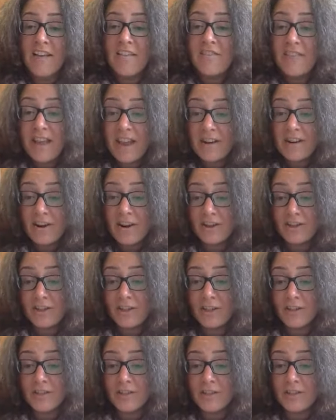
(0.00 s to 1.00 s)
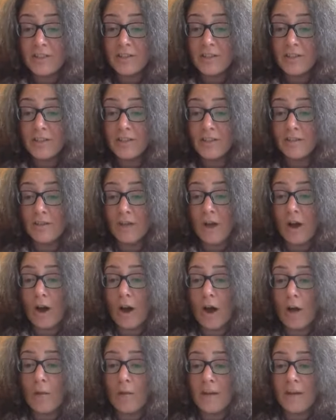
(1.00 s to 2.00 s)
There are tons and tons of
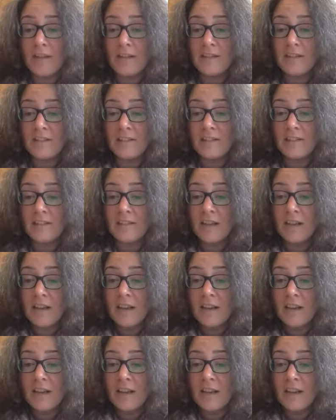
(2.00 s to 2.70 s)
comments.